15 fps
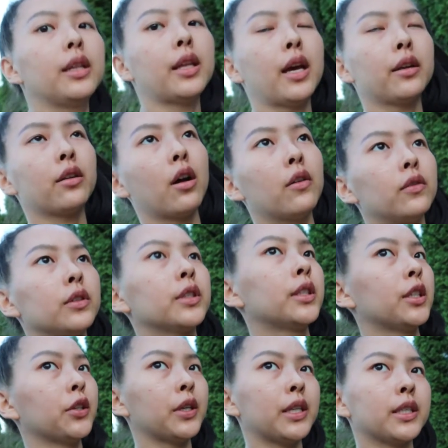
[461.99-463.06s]
In that novel
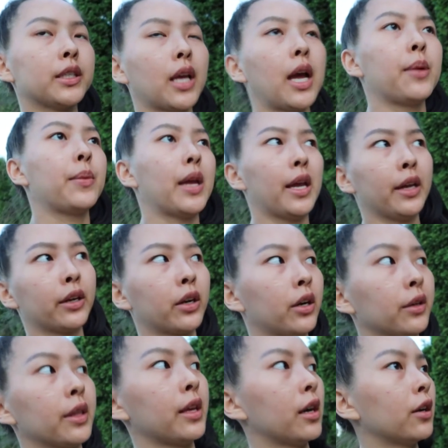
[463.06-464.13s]
series I made
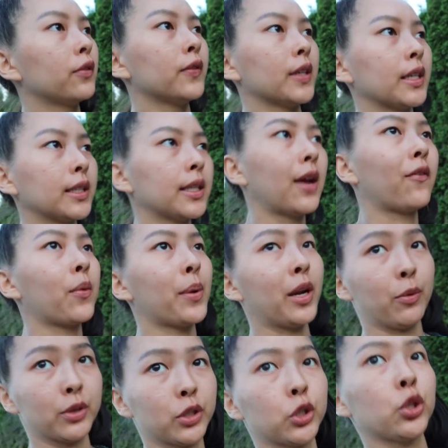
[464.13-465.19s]
called The Alphas,
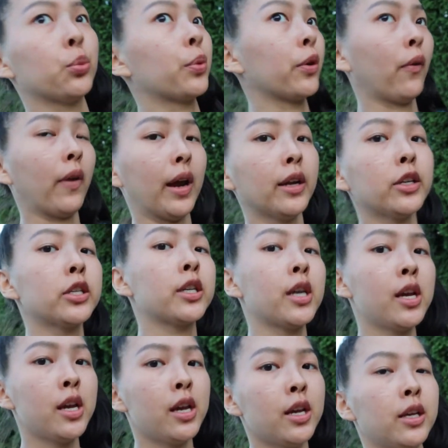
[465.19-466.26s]
everybody was super rich.
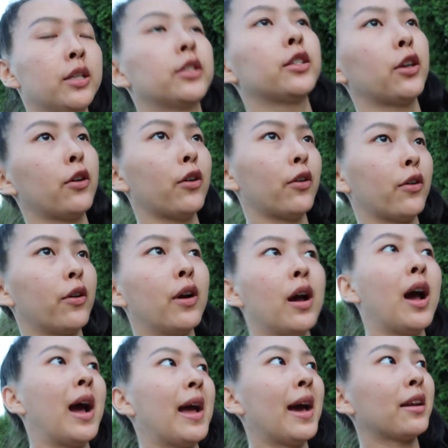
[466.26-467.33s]
So
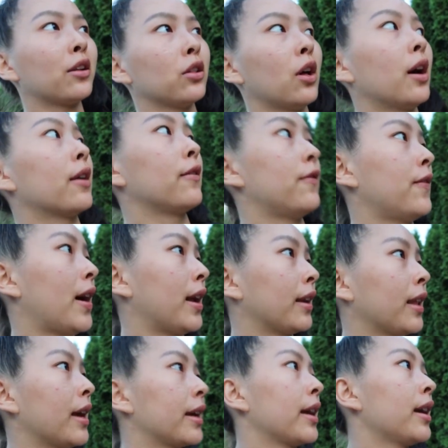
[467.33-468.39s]
I had a lot of
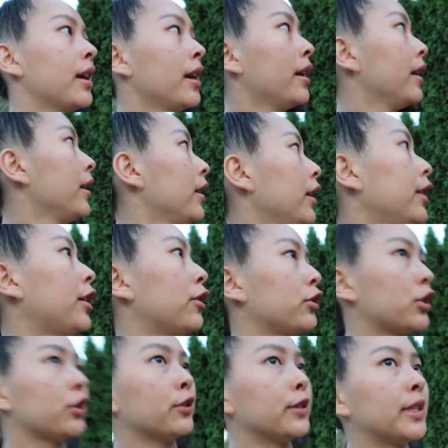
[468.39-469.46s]
fun like you know,
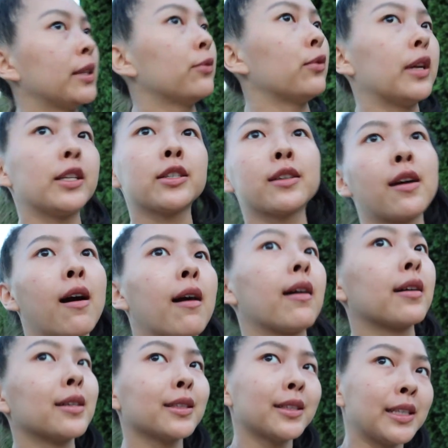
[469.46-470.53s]
choosing which
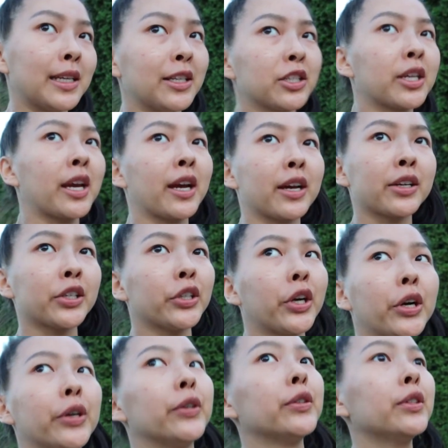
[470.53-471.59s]
cars each character
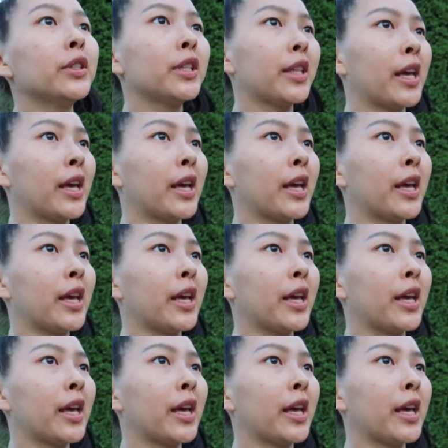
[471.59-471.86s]
owned.